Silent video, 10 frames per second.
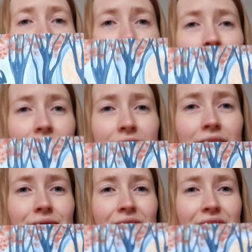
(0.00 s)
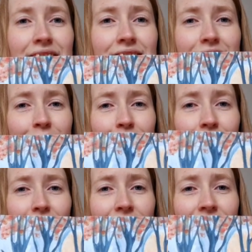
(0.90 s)
was
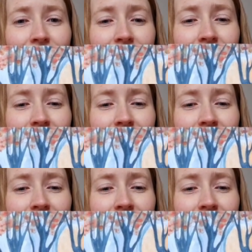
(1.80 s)
beautiful.